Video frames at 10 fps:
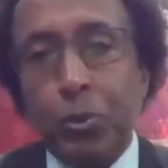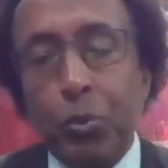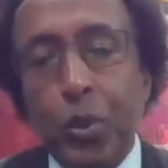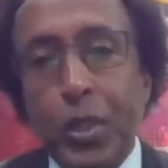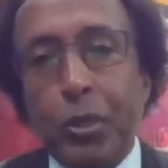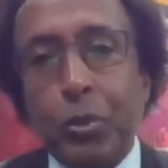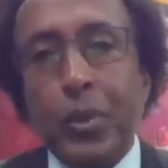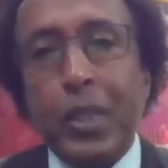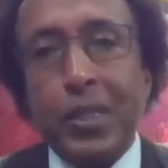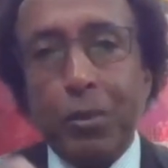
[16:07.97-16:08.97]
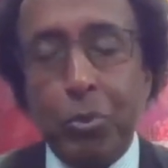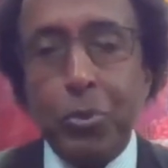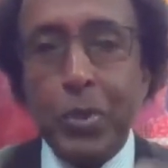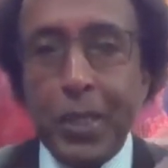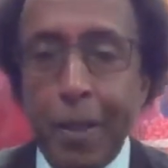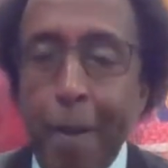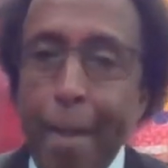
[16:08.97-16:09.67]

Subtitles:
working together through their